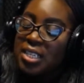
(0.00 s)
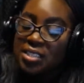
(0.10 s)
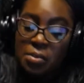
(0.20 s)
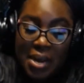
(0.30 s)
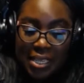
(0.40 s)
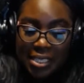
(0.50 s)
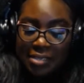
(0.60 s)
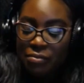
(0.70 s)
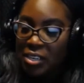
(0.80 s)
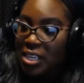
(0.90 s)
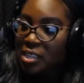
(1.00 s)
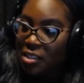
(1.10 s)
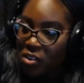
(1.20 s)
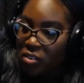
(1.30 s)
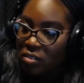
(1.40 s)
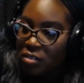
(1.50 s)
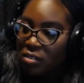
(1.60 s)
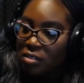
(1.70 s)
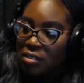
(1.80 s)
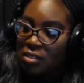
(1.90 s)
So as I'm reading along,
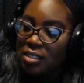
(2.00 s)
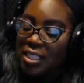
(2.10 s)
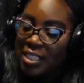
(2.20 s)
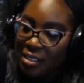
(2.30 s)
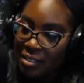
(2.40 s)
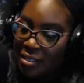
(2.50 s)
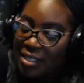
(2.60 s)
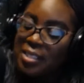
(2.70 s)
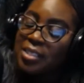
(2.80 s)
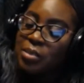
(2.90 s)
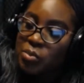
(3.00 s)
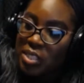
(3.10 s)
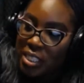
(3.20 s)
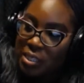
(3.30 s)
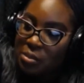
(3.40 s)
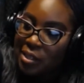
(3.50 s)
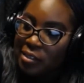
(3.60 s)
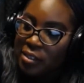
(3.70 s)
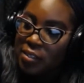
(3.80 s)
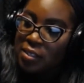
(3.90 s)
I can listen to the music in the
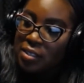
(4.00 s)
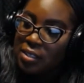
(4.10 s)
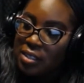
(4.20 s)
background.